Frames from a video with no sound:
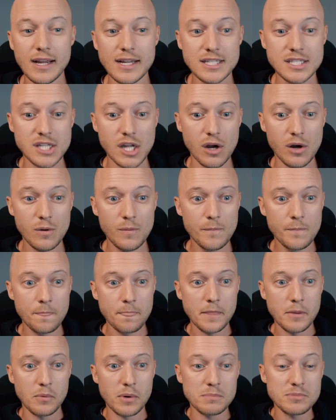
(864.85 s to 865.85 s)
So
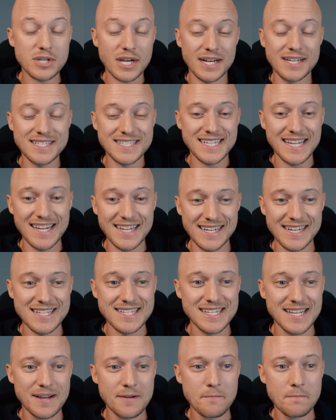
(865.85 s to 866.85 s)
what I'm trying to say is